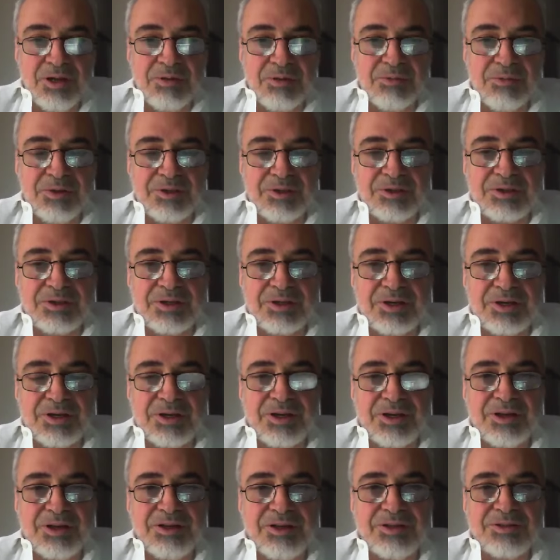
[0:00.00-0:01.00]
But
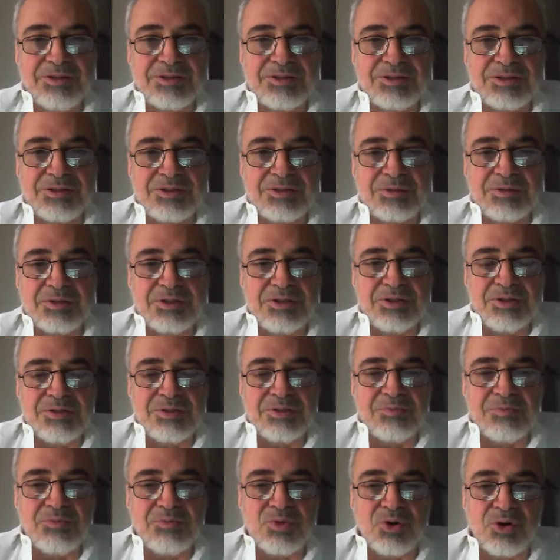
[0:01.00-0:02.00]
it's
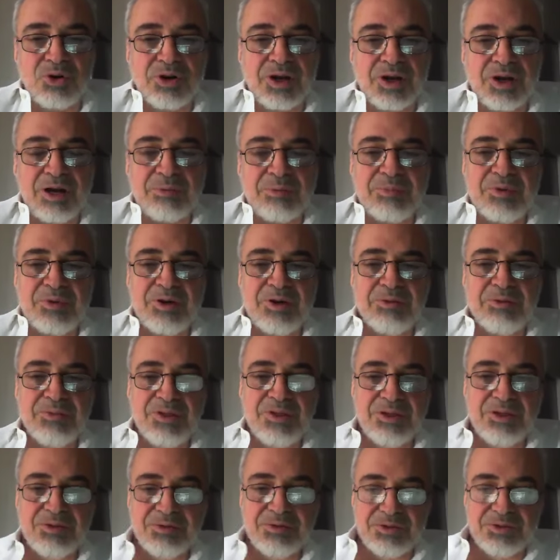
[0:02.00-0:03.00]
brought up. I
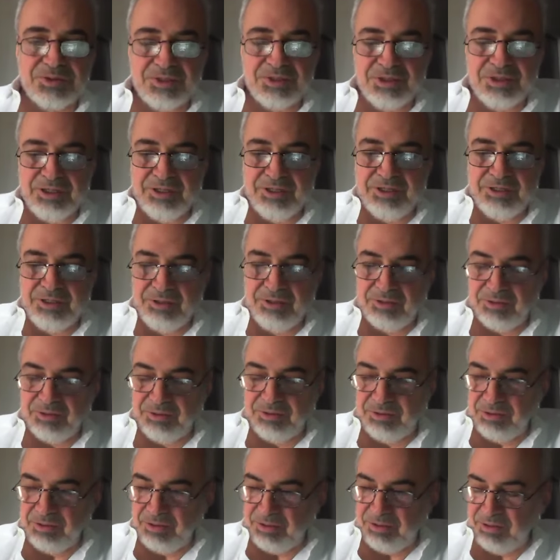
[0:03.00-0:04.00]
mean, there was a lady
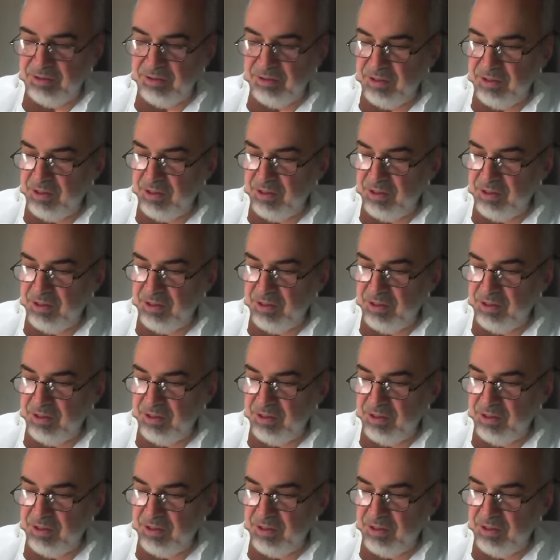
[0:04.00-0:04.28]
on